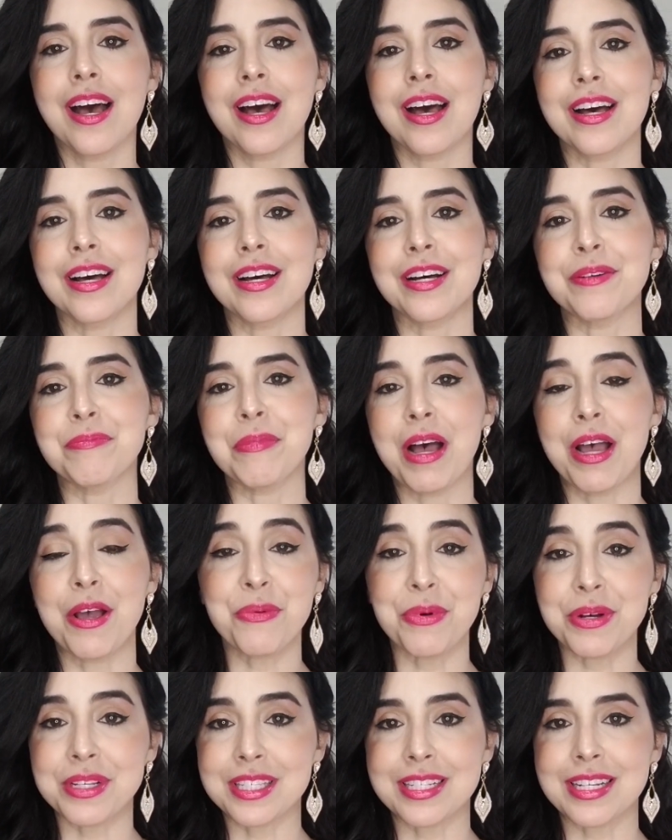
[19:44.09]
I
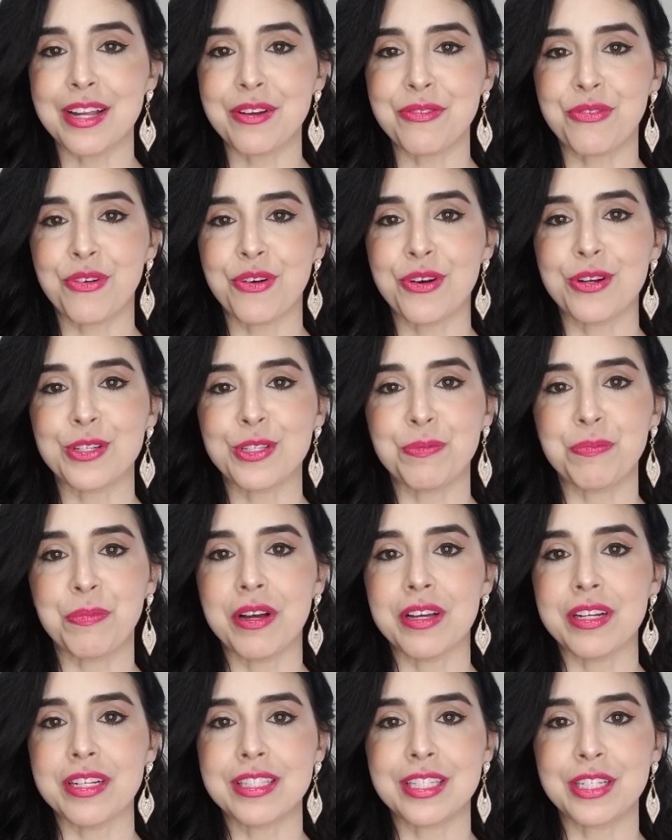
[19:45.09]
wasn't at first,
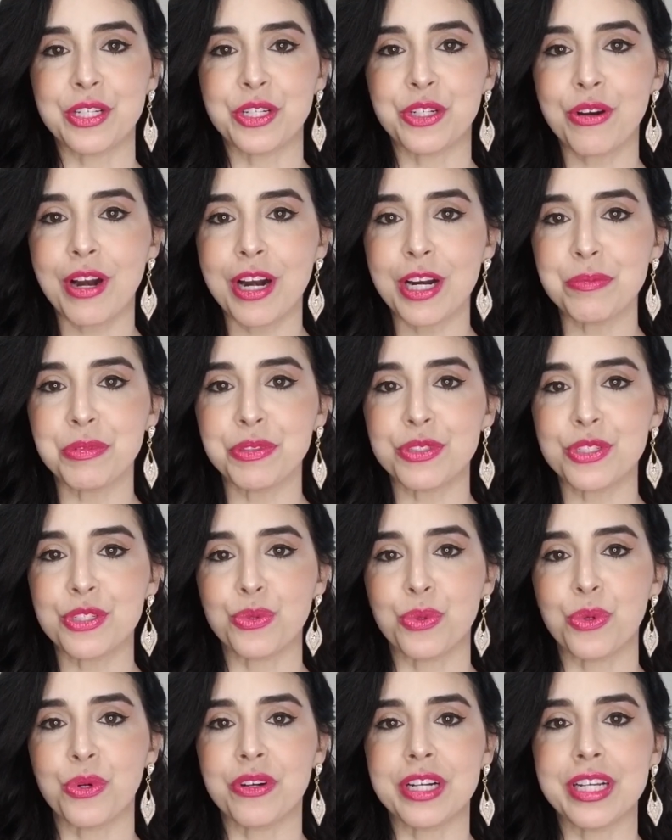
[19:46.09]
but it's an incredible
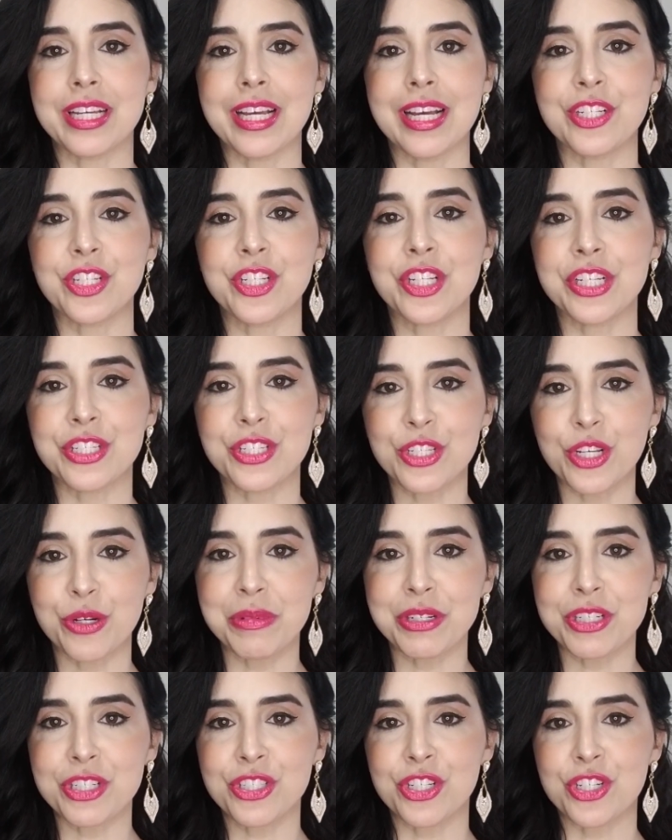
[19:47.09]
story and she has so
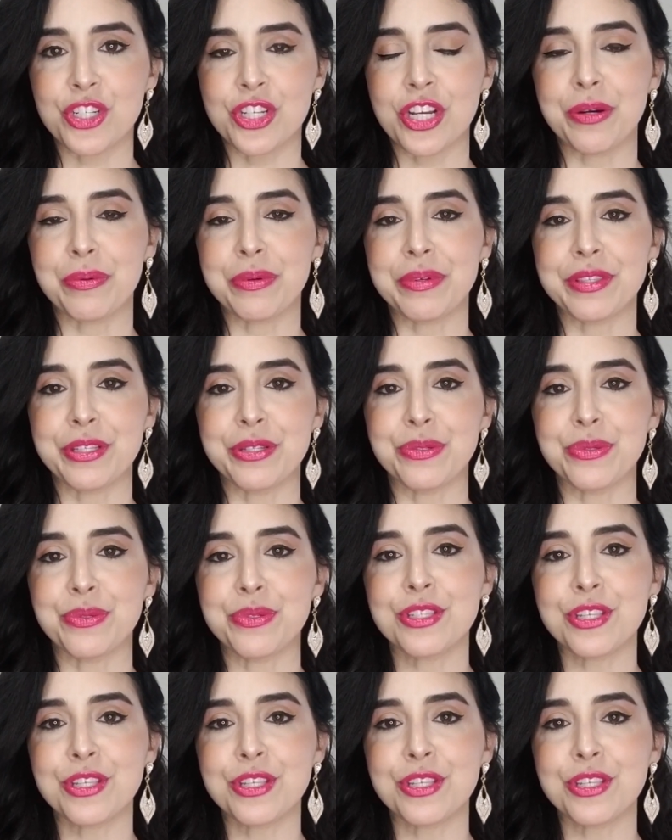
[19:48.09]
much to share with you.